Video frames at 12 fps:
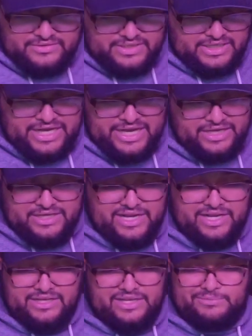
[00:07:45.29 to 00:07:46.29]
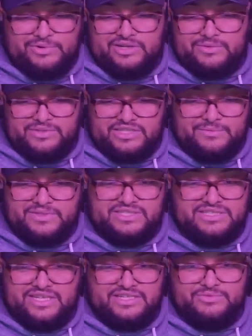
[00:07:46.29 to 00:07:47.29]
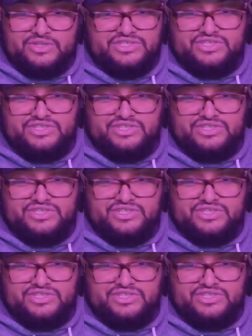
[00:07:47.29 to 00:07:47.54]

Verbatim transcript: Like I, ain't, I ain't like partnered with them in the slightest, brother.